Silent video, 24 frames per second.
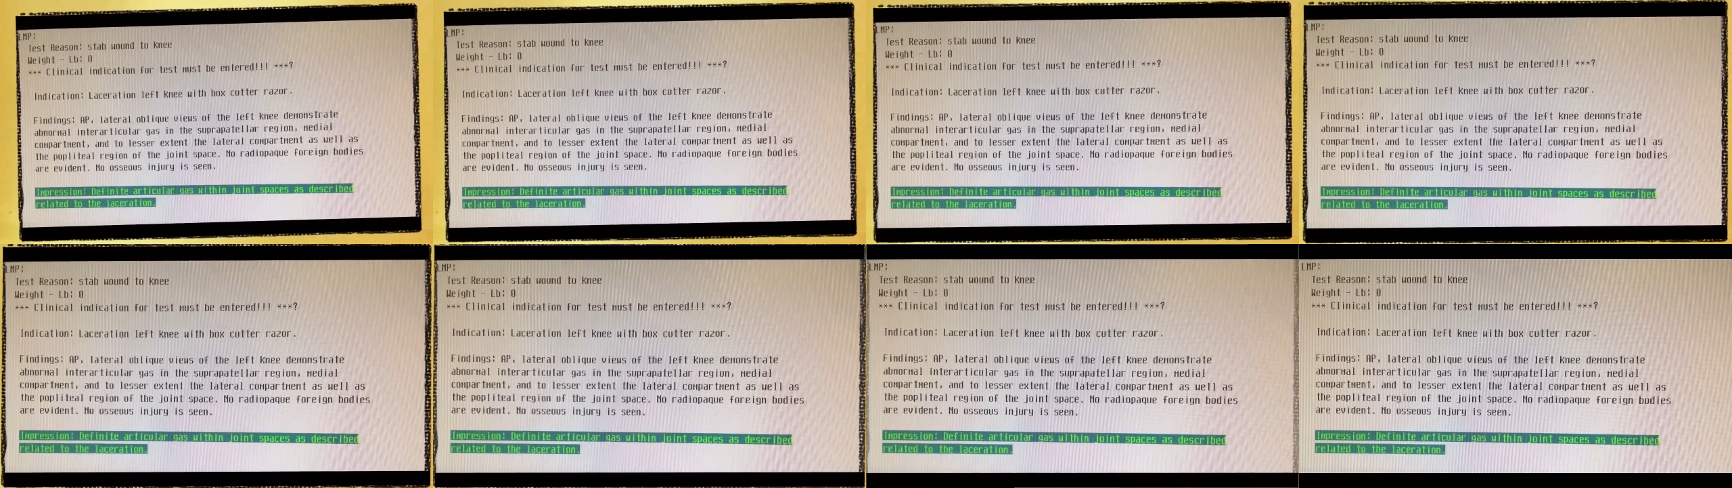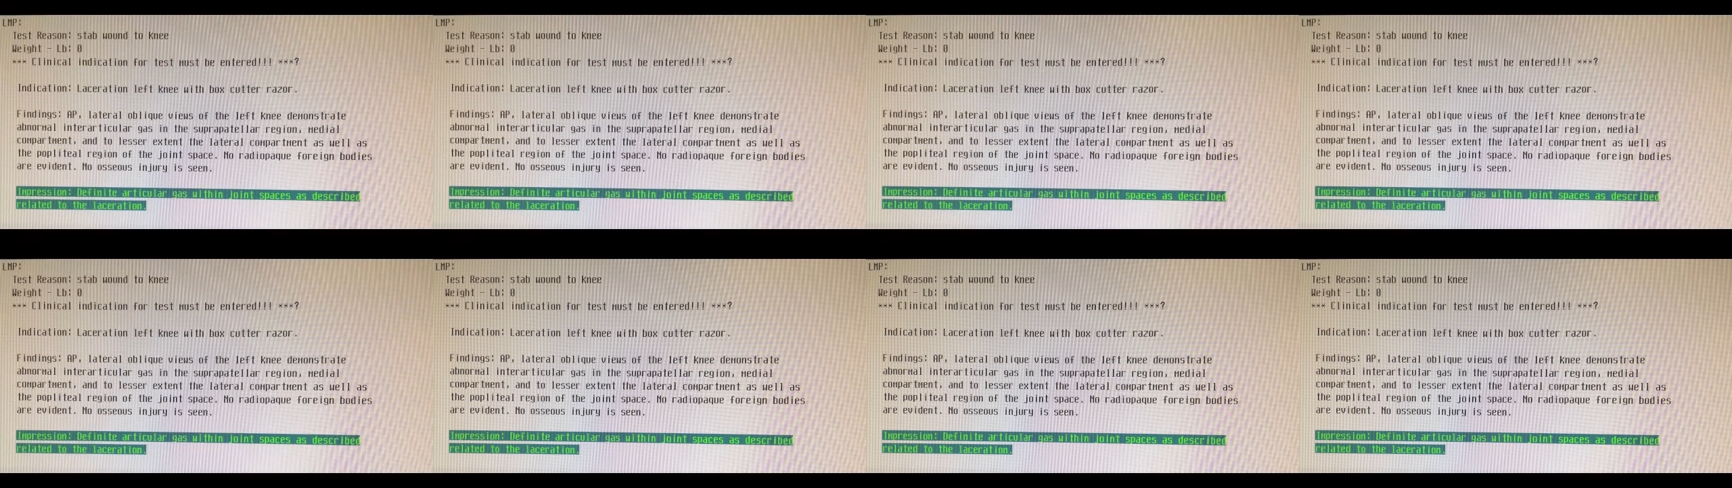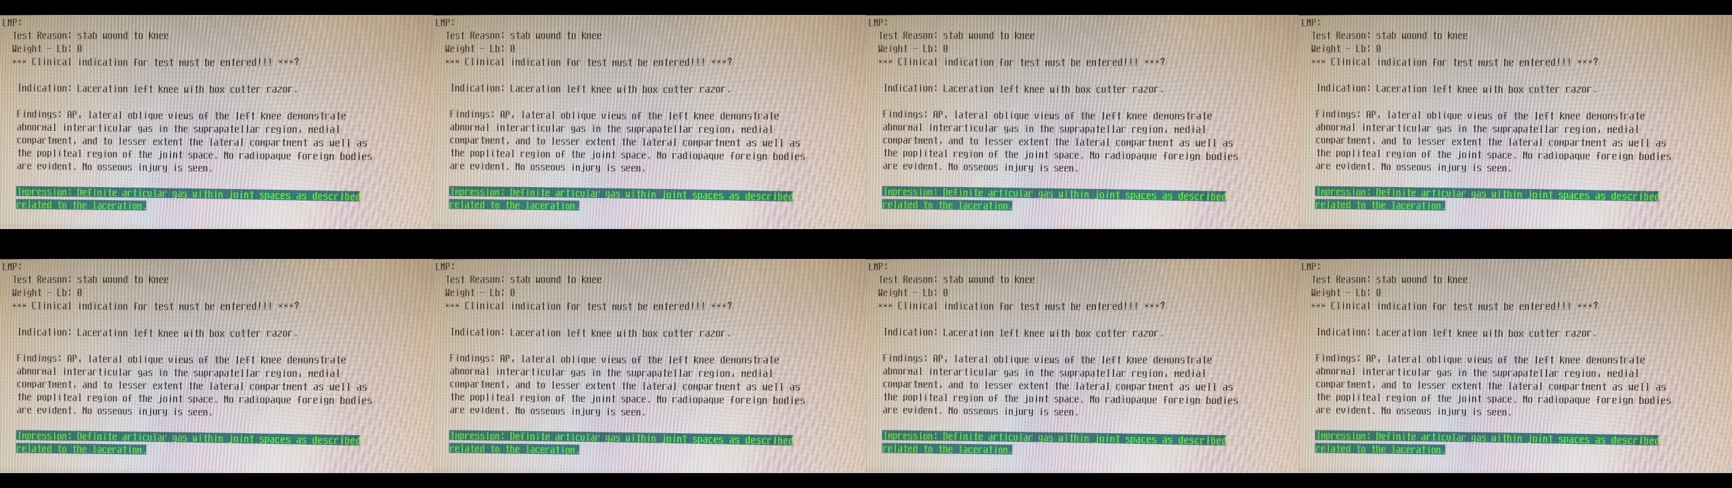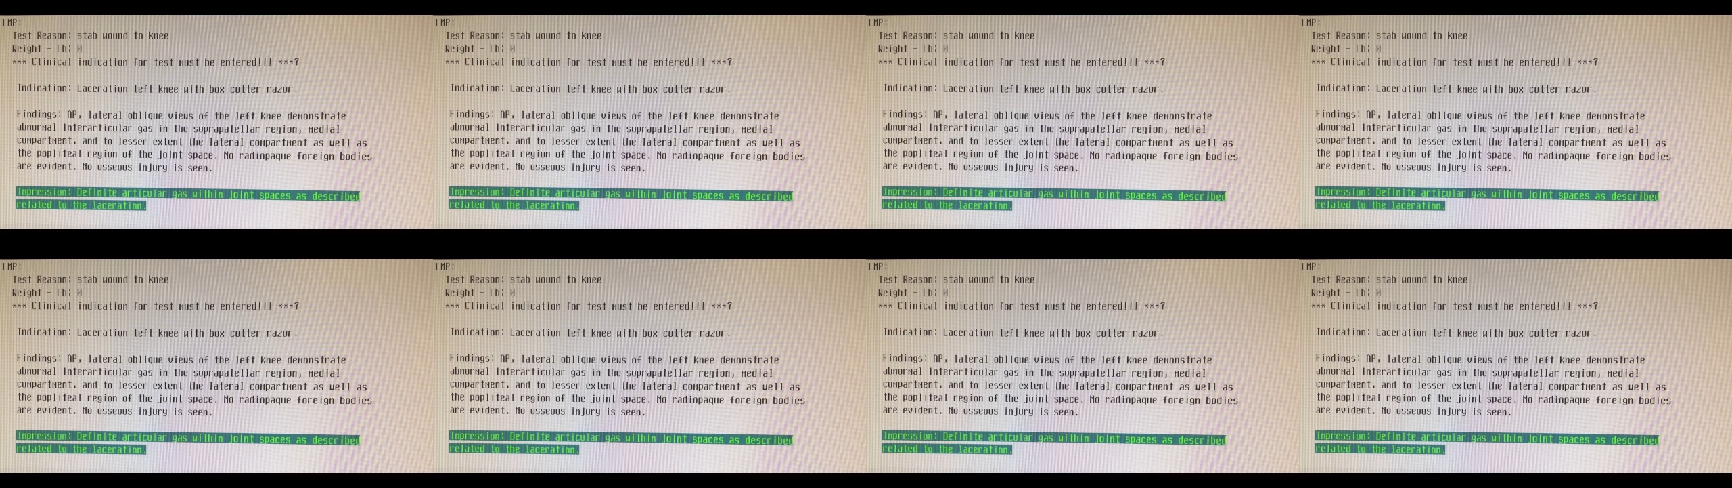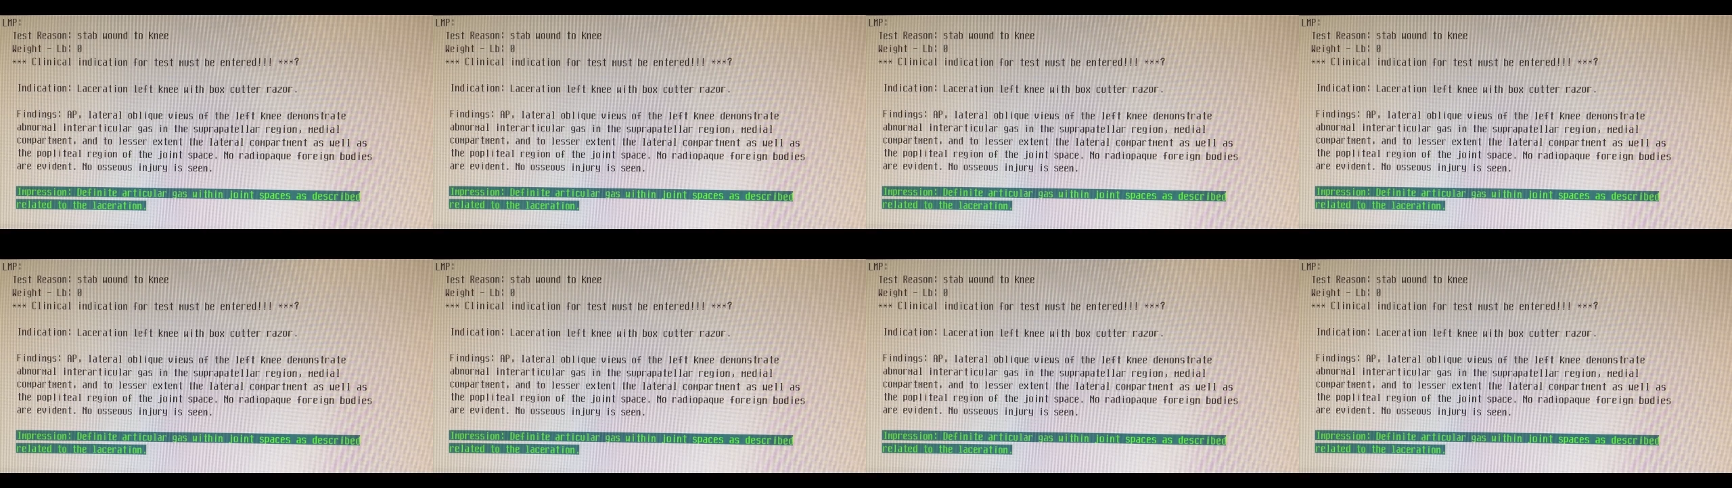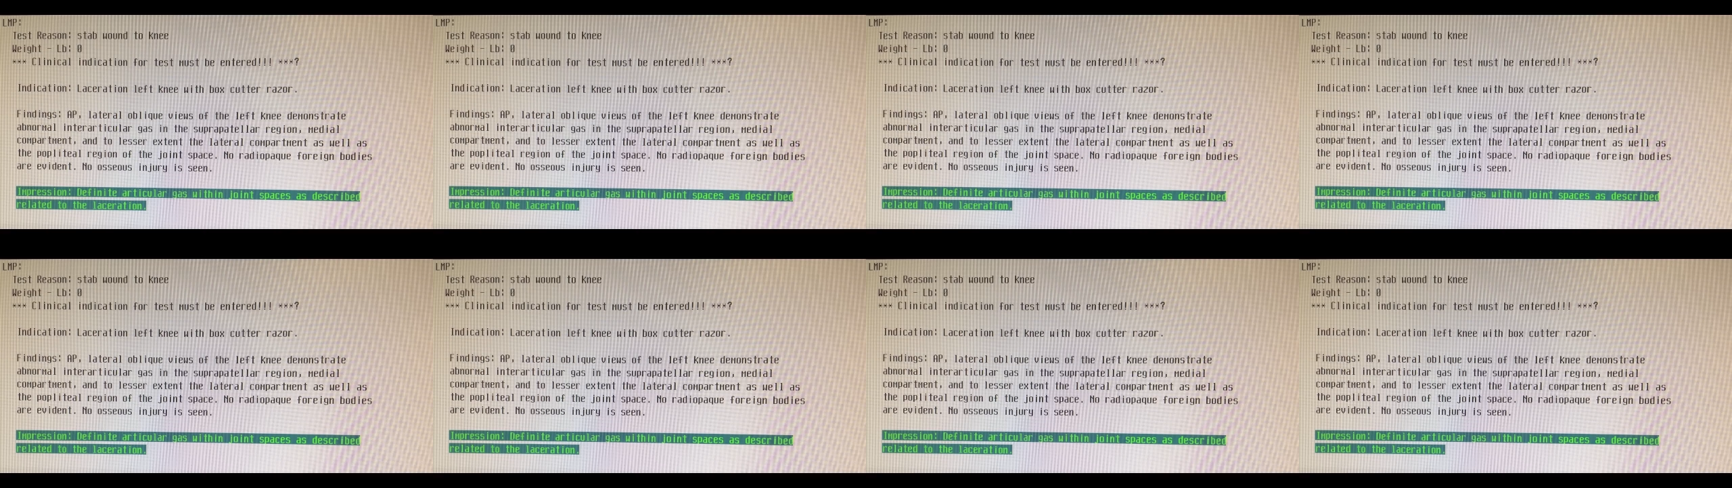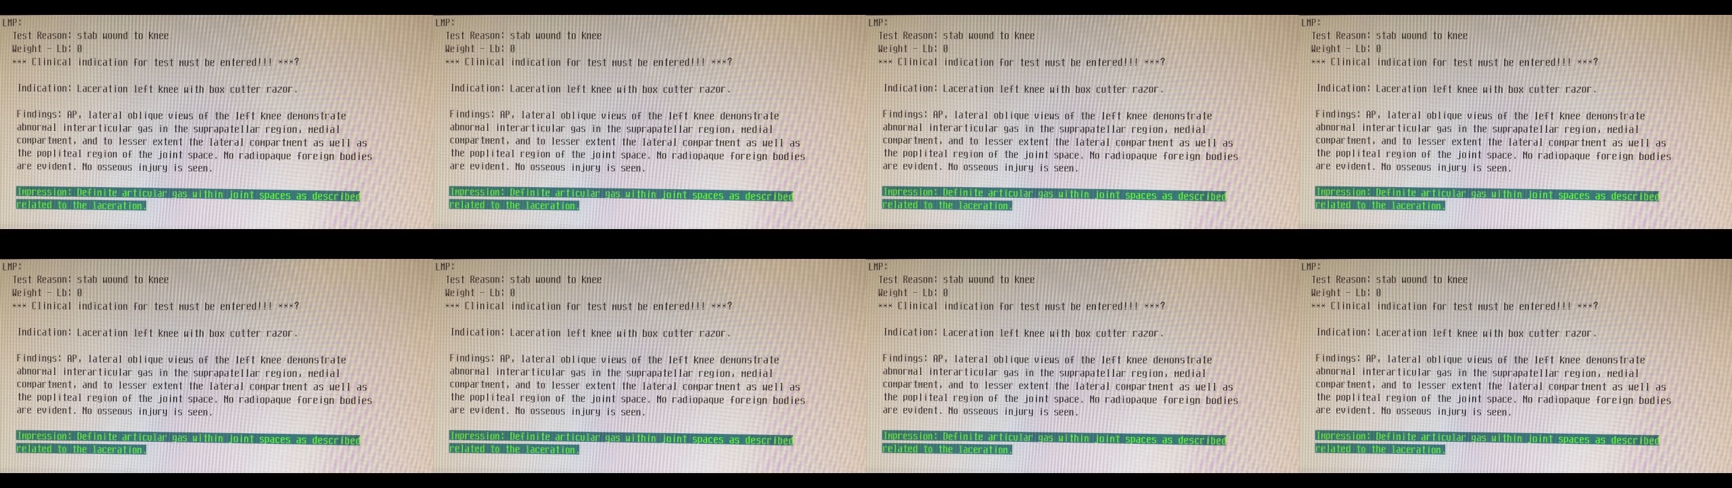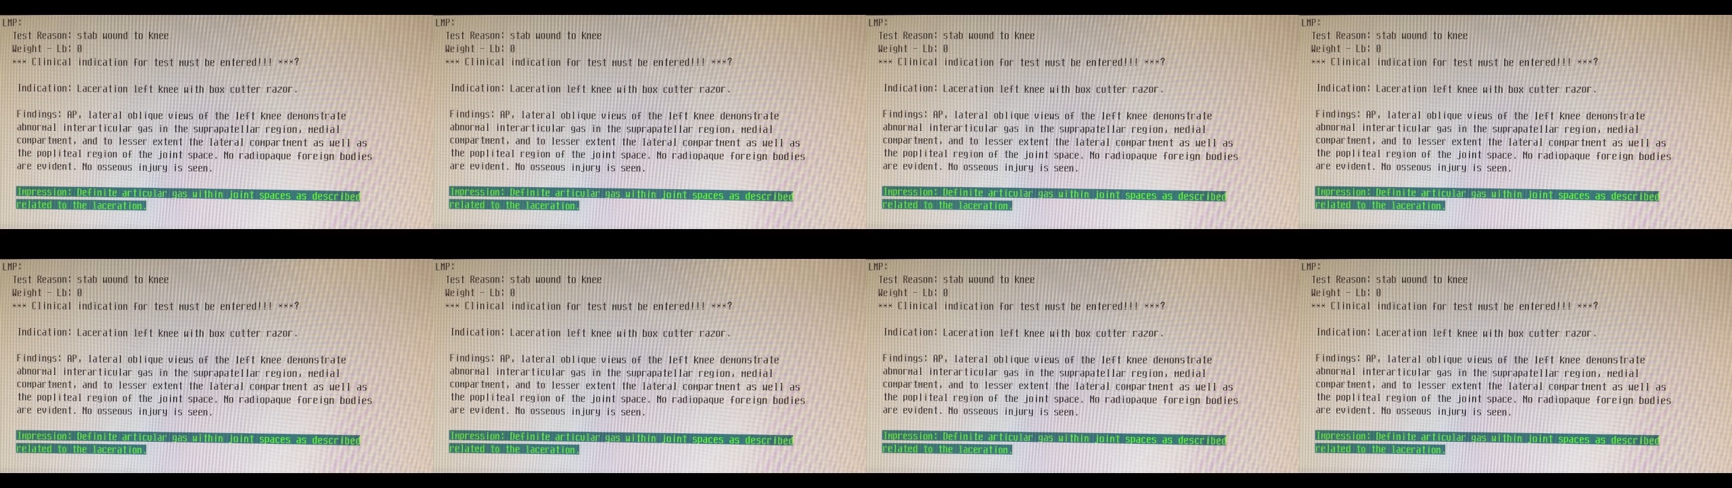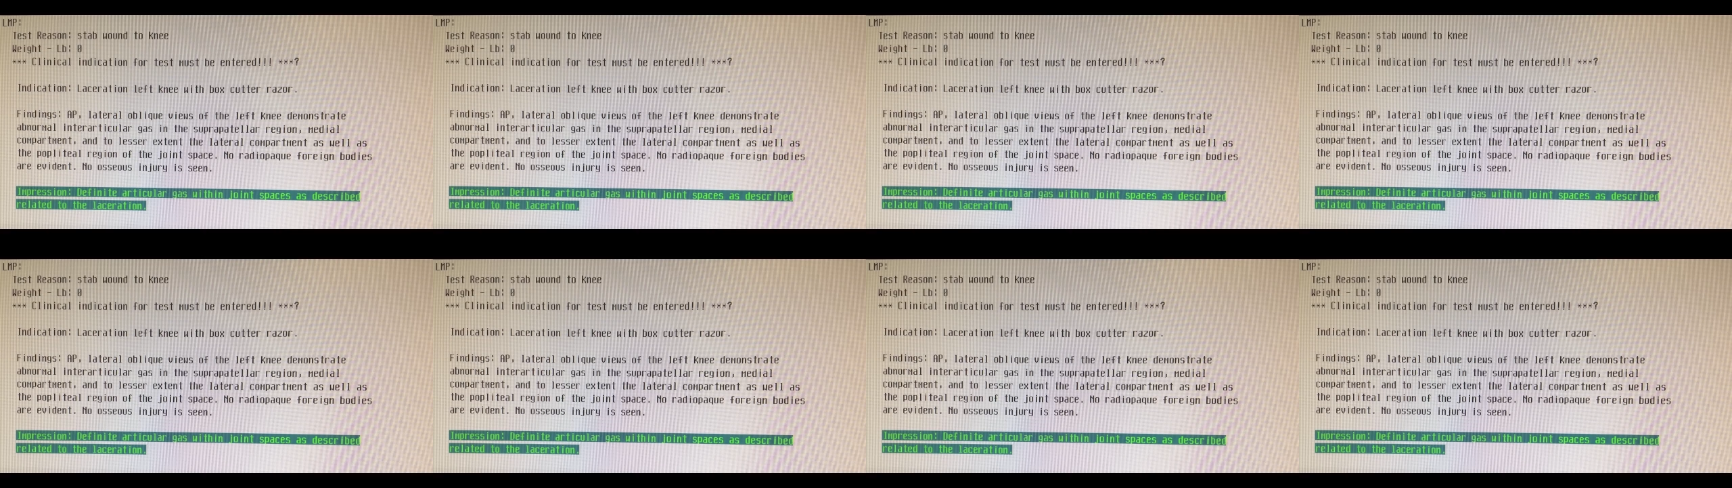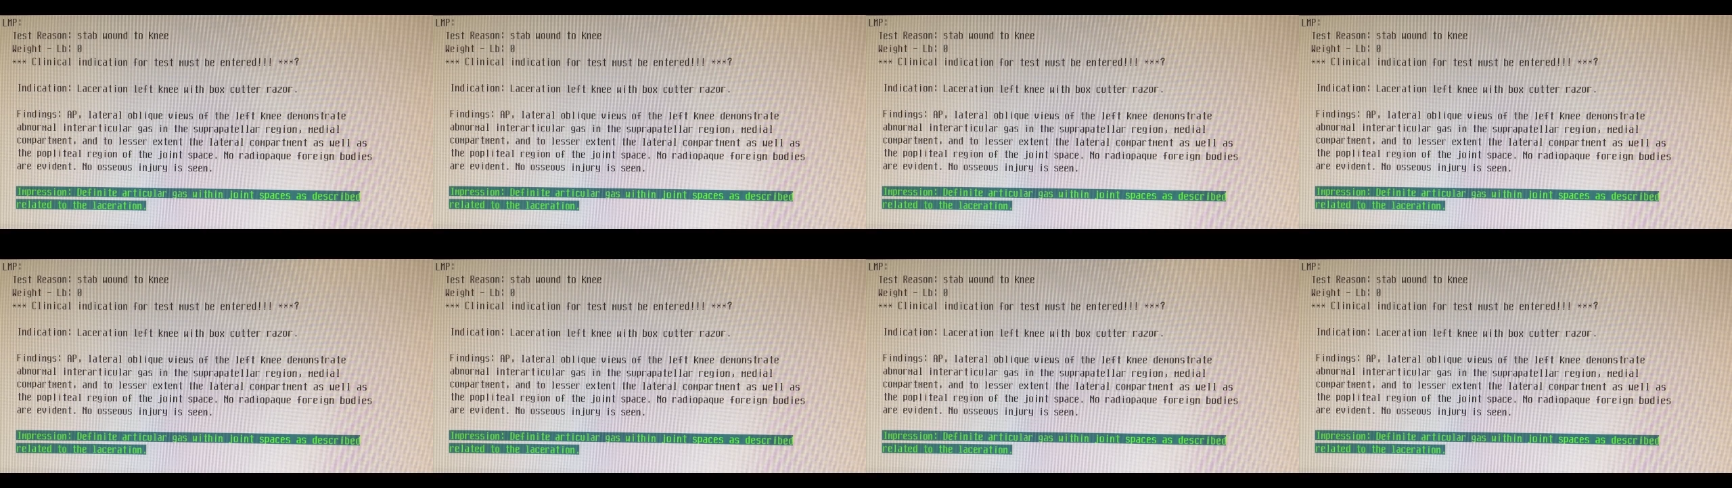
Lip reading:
(no speaker visible)